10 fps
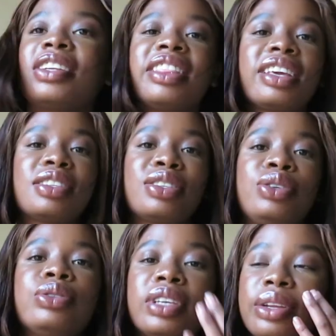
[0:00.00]
think it's
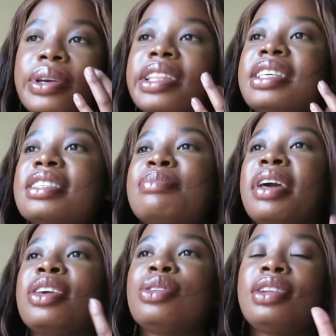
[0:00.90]
cute. Anyway, this is my
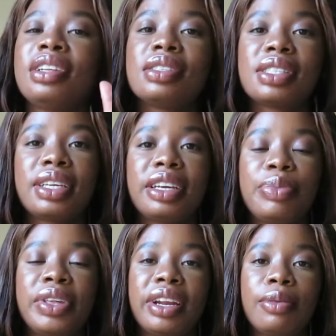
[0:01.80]
cute little setup
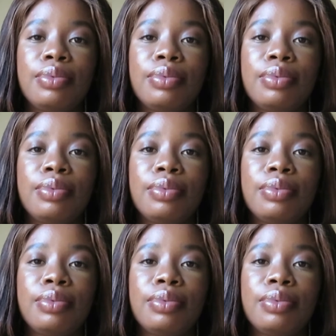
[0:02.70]
that I'll